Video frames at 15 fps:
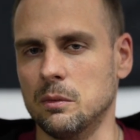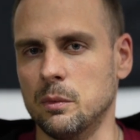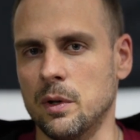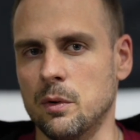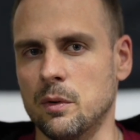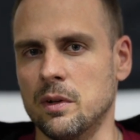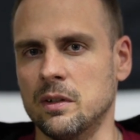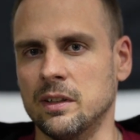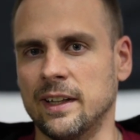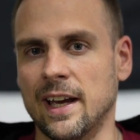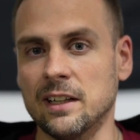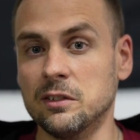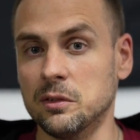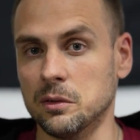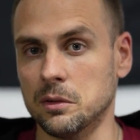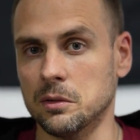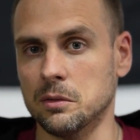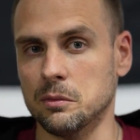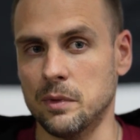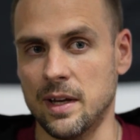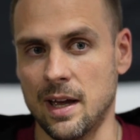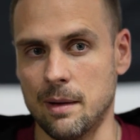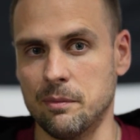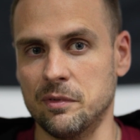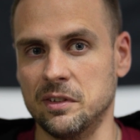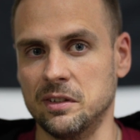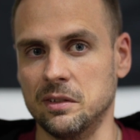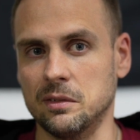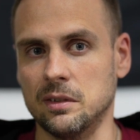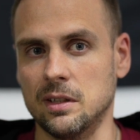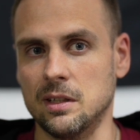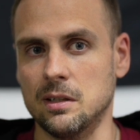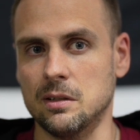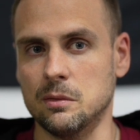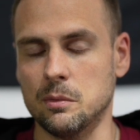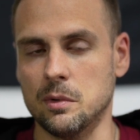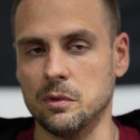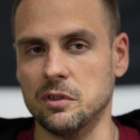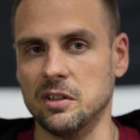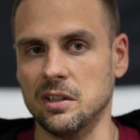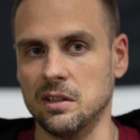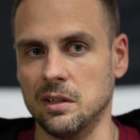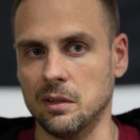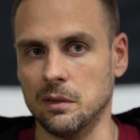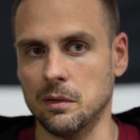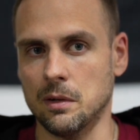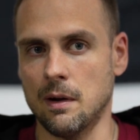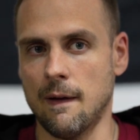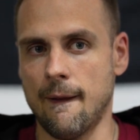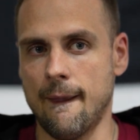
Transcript: We were in Kessler rehab facility. We were sitting there.